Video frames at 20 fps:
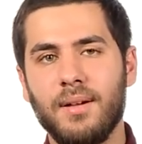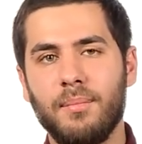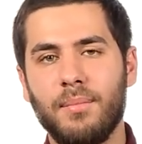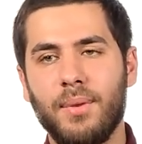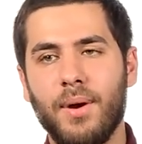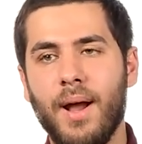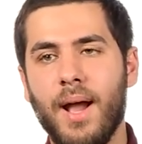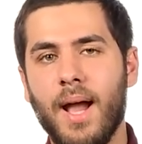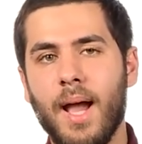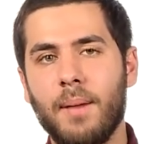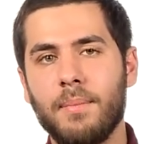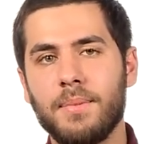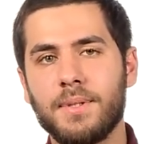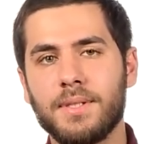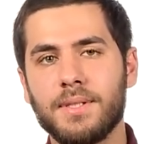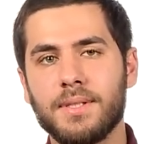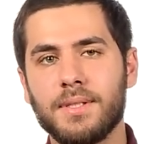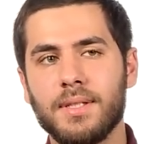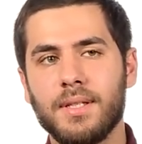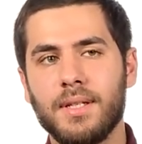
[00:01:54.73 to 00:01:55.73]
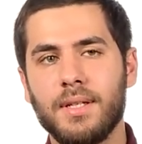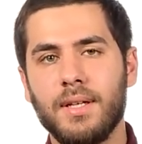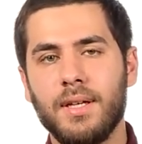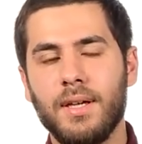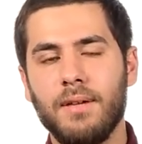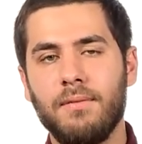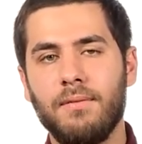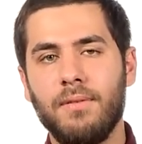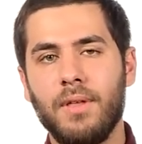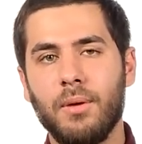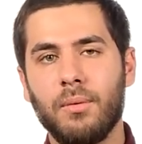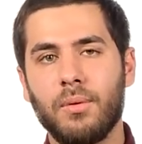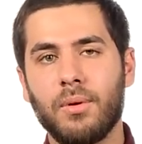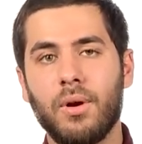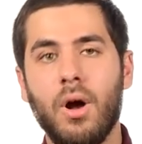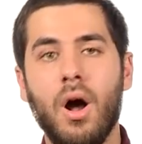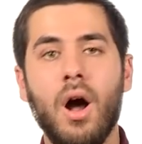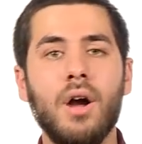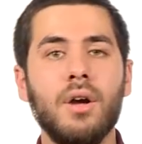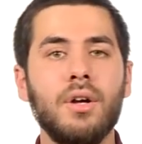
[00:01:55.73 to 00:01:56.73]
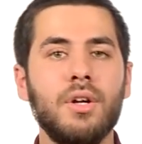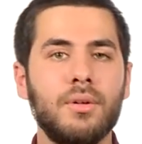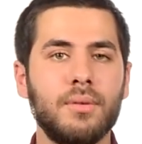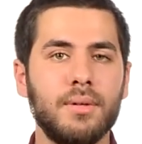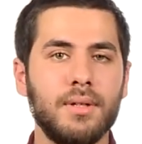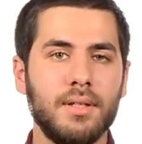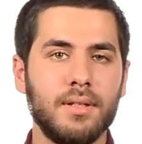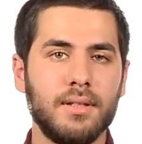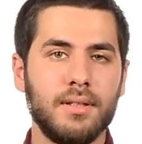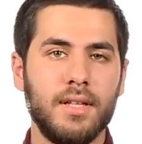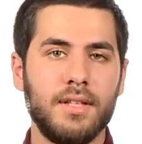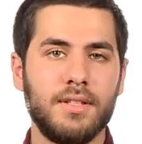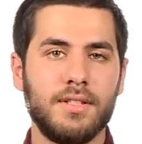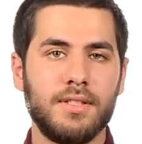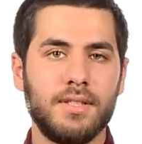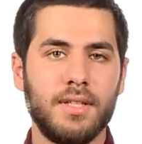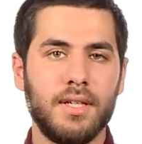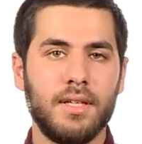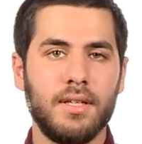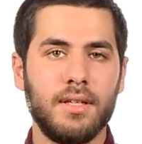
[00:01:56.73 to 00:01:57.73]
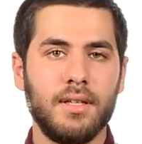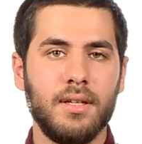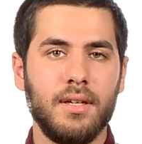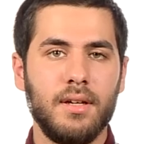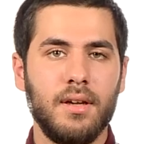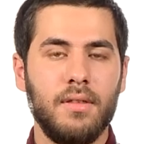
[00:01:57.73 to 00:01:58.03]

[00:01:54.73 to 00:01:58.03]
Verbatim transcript: perhaps if they were hungry, let's say?